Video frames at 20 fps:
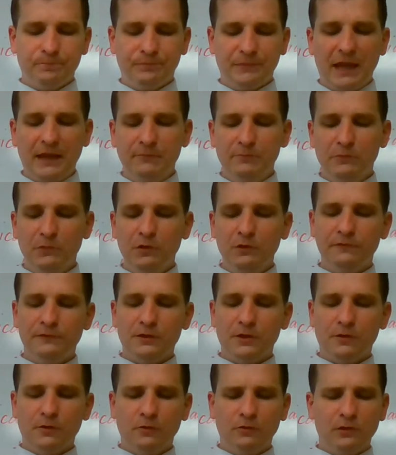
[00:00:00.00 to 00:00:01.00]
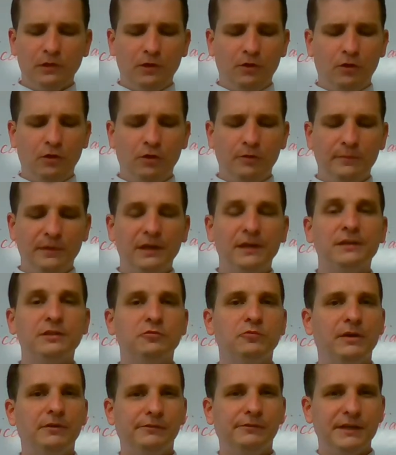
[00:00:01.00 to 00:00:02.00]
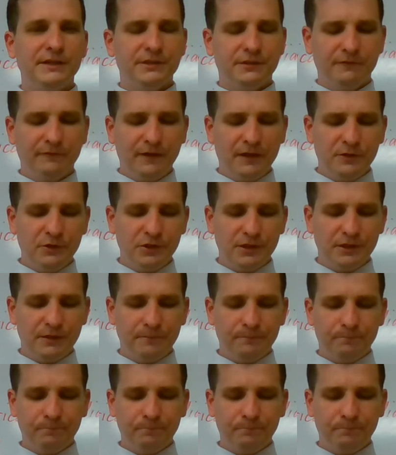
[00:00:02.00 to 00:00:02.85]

and move to Oklahoma to a reservation.